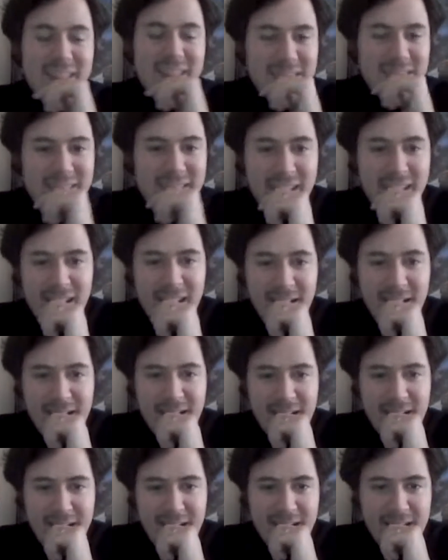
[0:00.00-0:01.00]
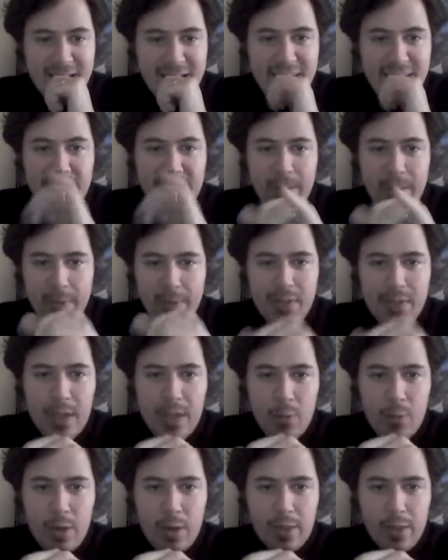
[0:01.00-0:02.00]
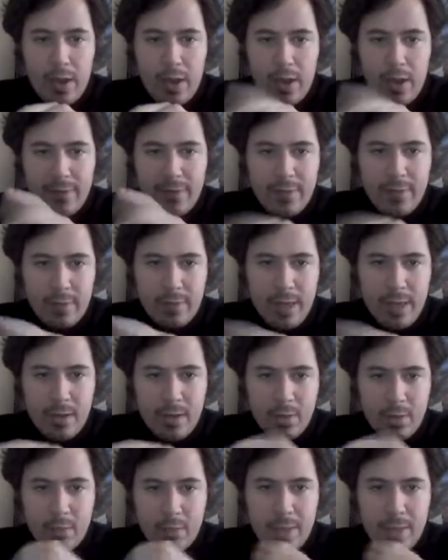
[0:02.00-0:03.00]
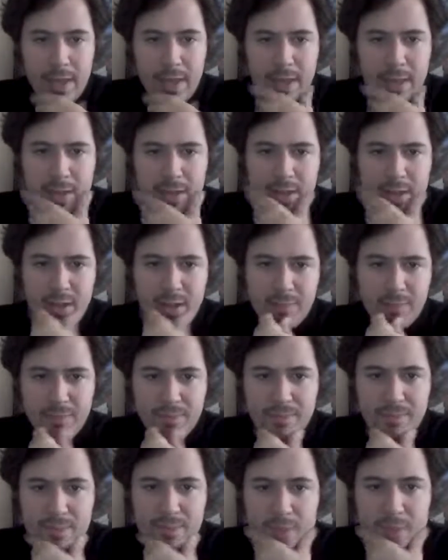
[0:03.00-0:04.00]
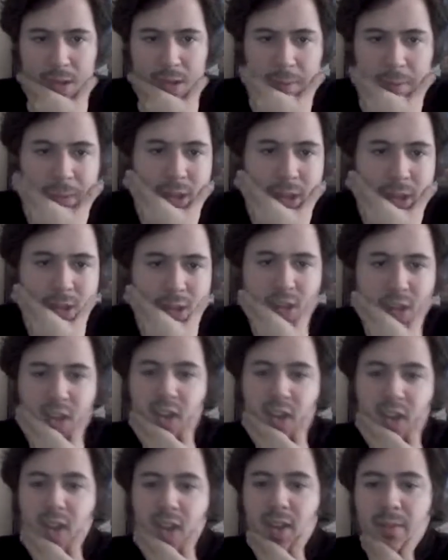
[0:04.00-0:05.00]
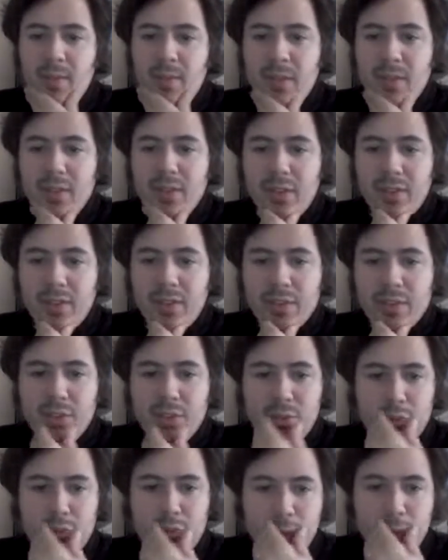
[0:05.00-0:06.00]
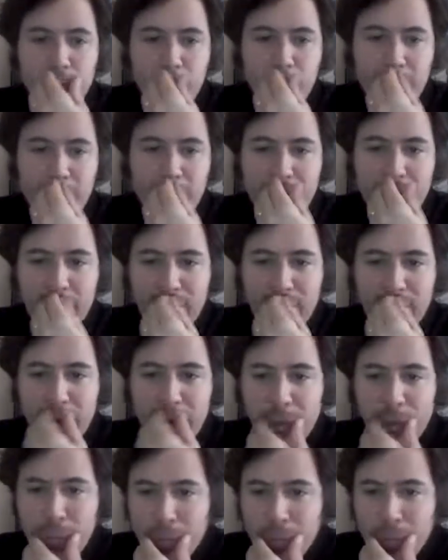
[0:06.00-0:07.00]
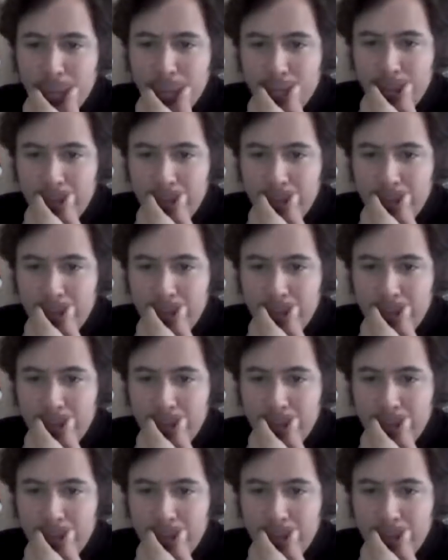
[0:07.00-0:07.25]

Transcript: Yeah, yeah, that was day one though. I filmed that whole bit, and then I made sure to get myself as scruffy as I could.